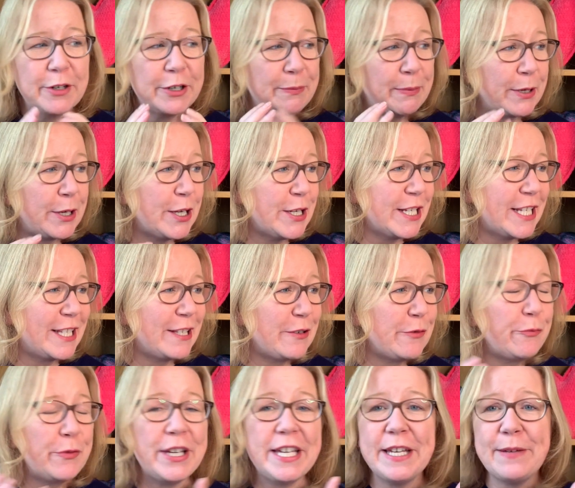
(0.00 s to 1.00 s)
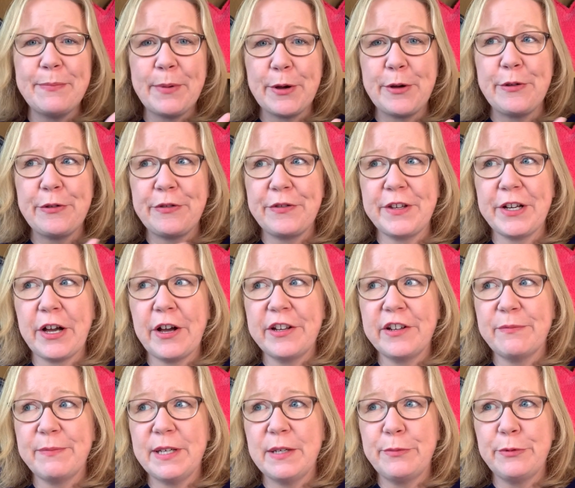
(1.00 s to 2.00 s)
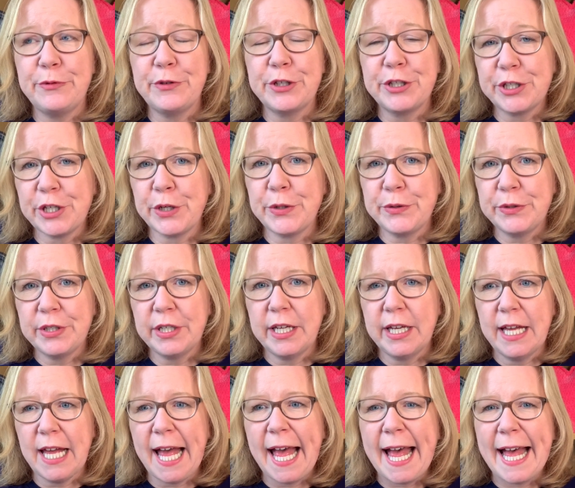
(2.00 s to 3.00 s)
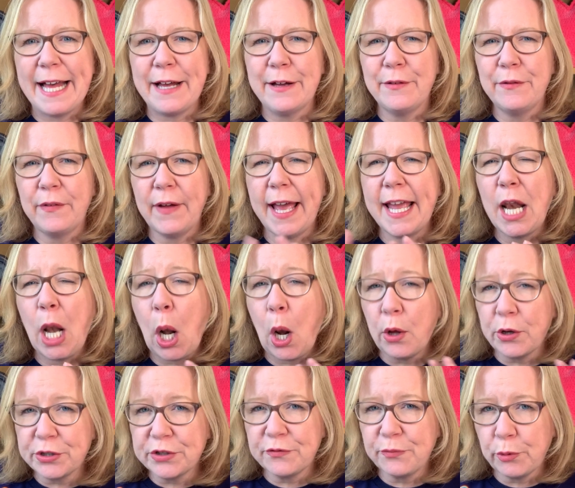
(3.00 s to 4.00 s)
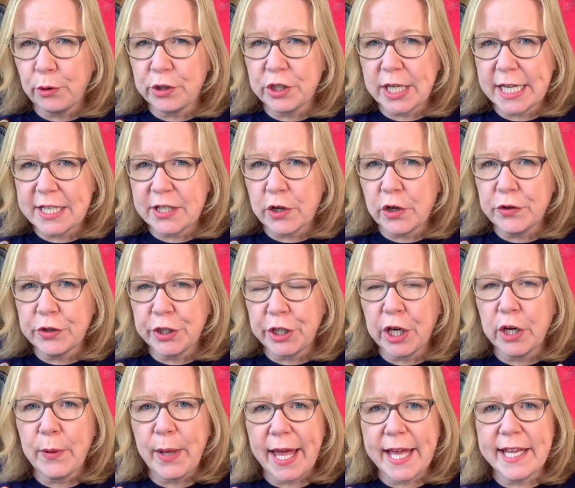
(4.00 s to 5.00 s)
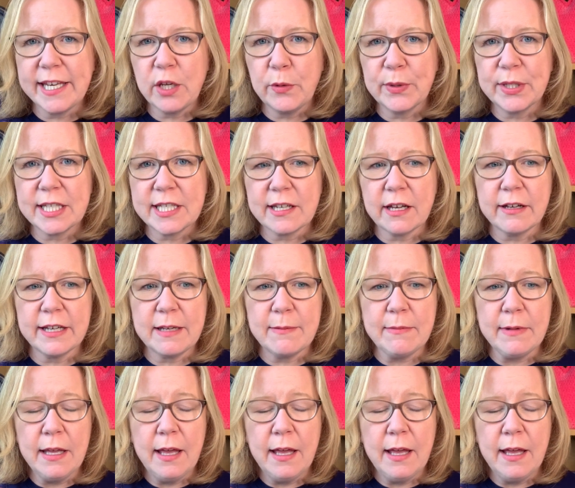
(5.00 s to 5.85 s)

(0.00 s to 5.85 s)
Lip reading: because we're both the kind of people that don't have a lot of projects on the go at any one time.